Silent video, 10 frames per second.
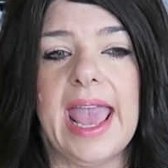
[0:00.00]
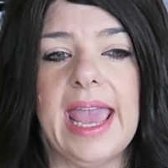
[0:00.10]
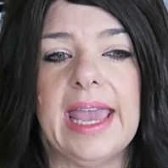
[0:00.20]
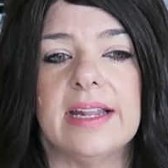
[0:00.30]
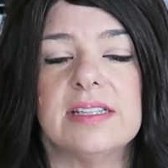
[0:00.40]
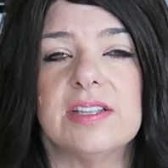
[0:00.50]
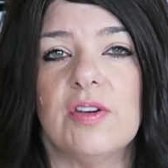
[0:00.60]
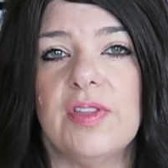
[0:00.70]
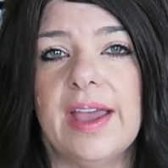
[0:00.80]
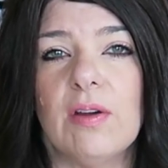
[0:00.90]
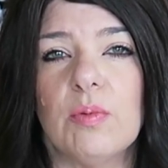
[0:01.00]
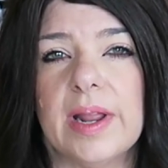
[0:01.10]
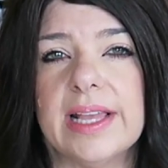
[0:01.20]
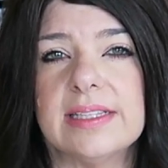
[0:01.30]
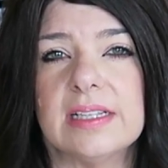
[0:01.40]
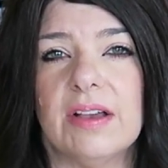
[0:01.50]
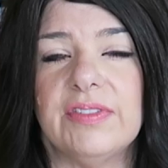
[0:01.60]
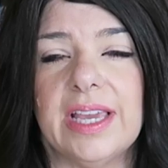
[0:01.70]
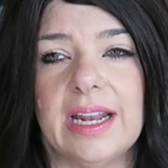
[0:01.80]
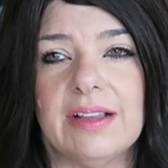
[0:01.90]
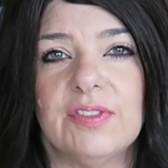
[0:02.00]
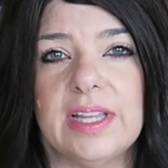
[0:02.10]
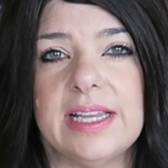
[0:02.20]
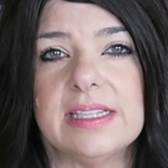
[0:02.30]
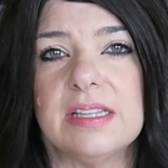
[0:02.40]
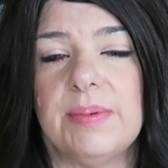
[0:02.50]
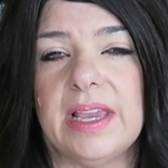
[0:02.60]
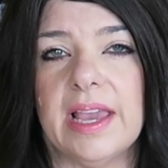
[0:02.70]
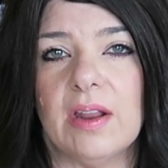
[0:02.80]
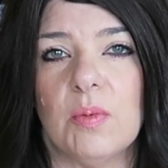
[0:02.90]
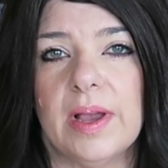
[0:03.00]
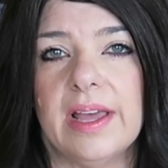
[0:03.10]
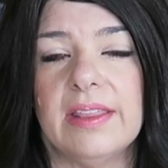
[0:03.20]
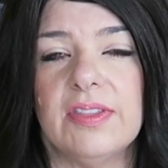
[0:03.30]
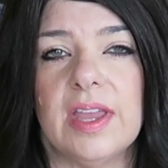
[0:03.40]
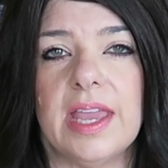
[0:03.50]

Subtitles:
And so their risk of getting fleas to begin with